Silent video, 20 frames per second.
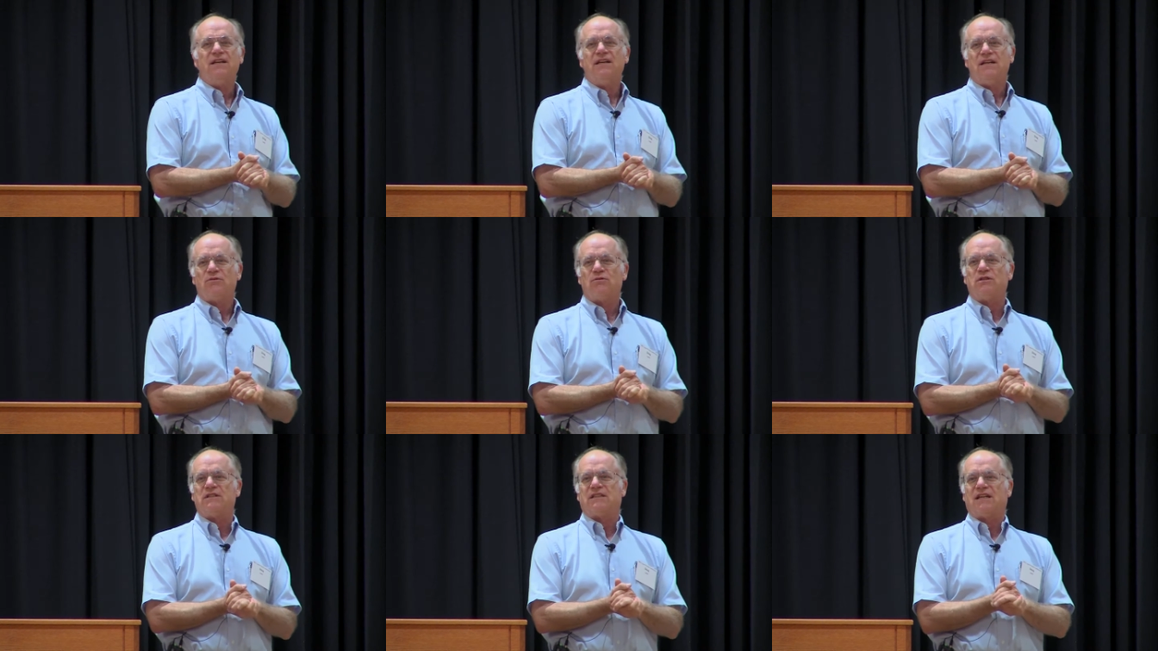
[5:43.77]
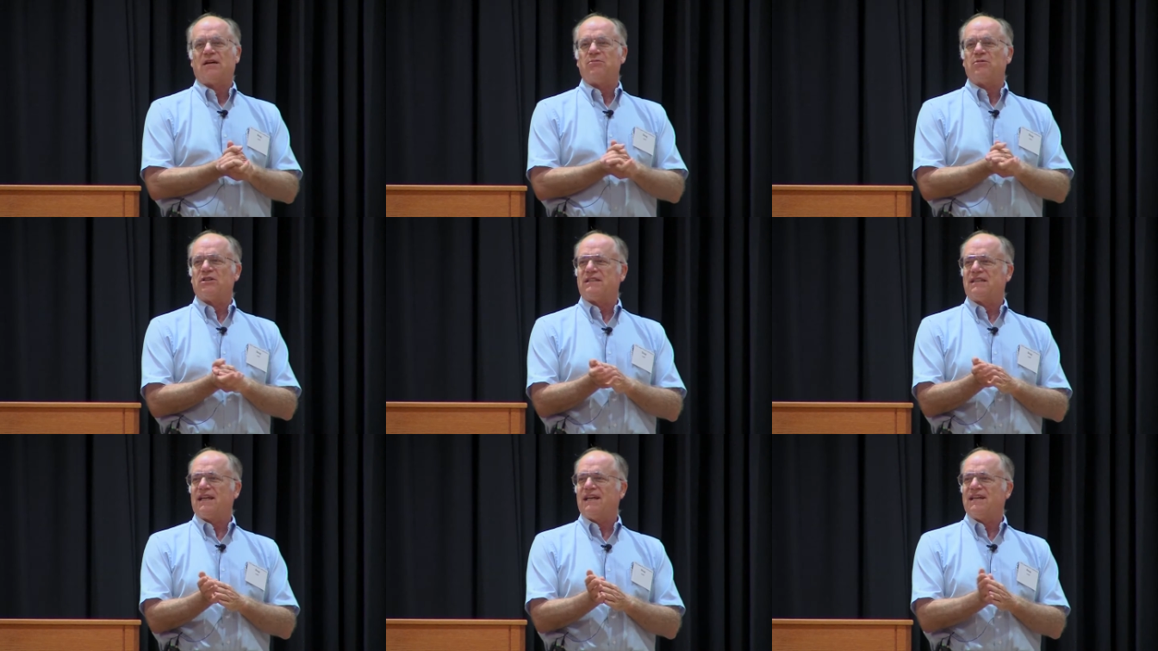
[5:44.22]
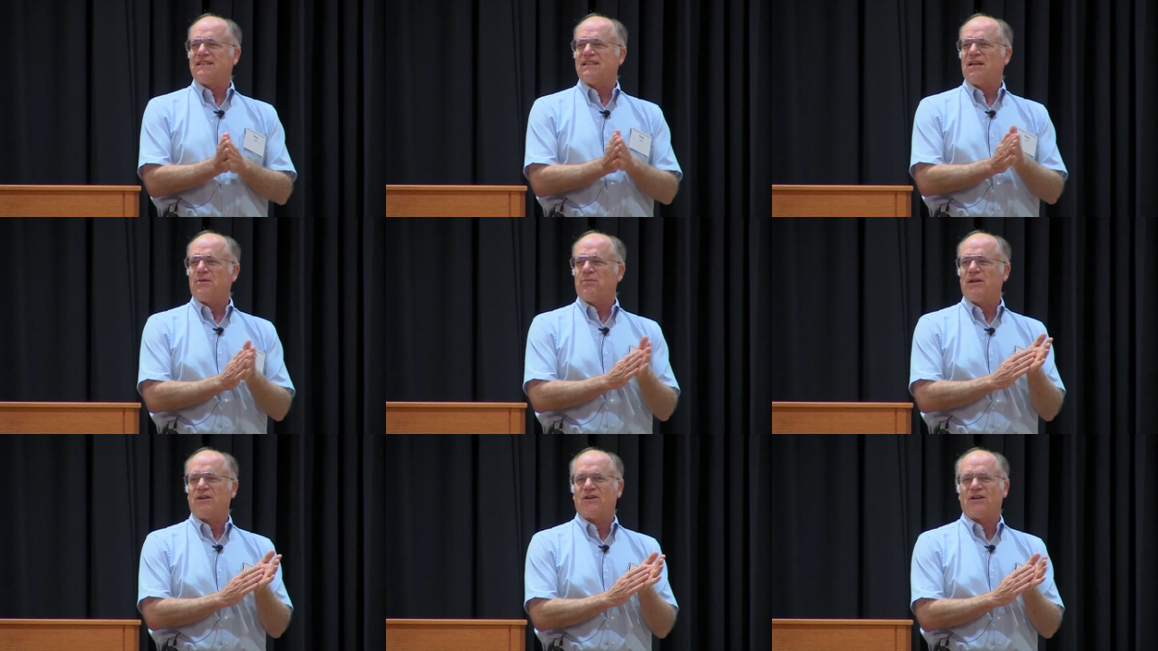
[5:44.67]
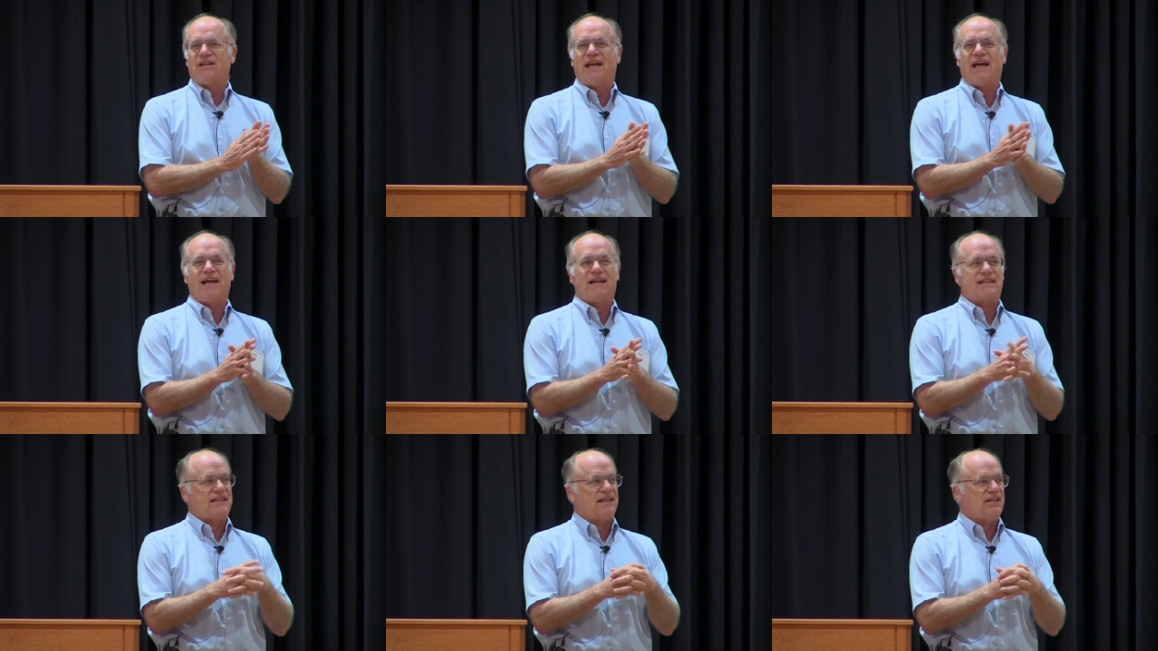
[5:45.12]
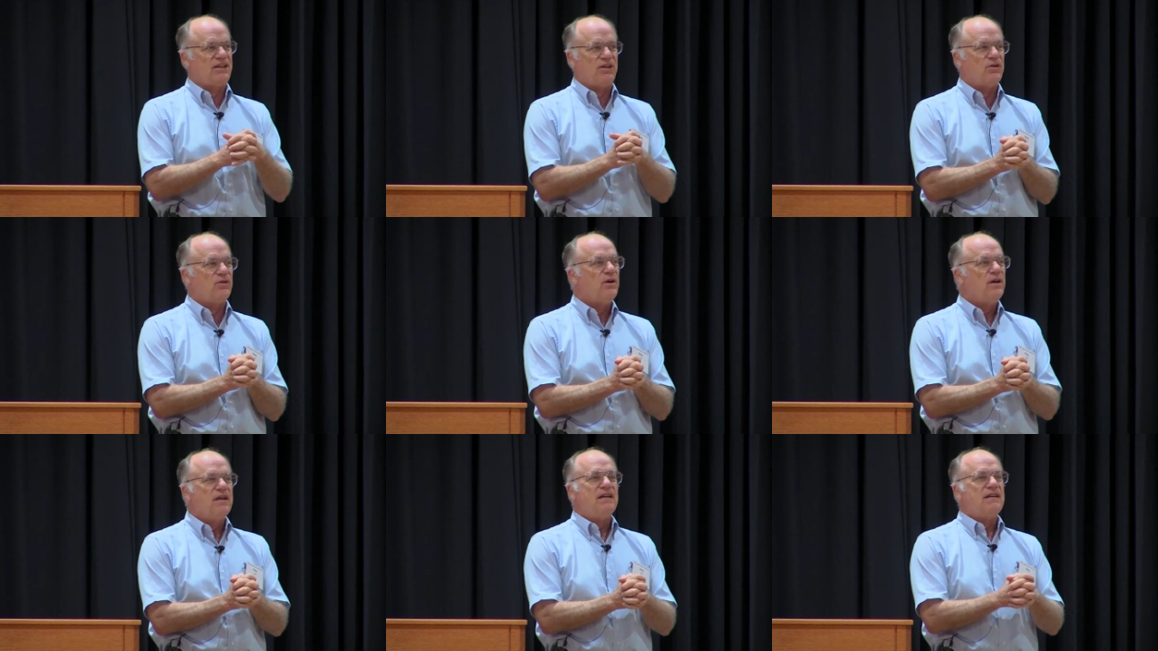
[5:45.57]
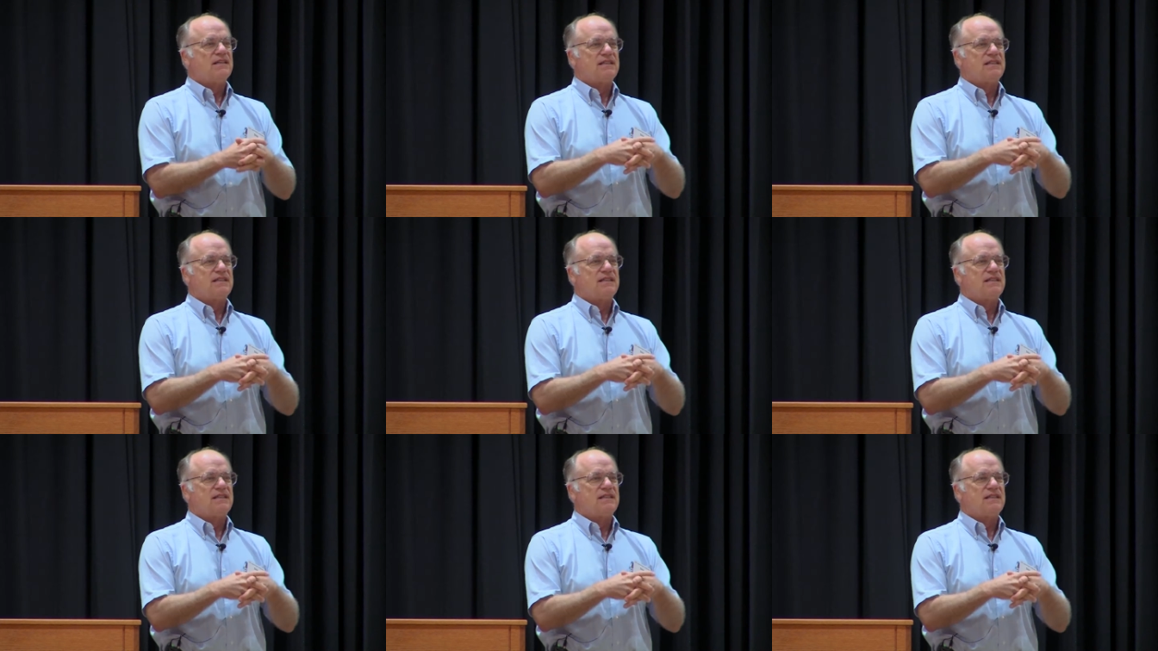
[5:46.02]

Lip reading: when someone stands up here and yaks at you,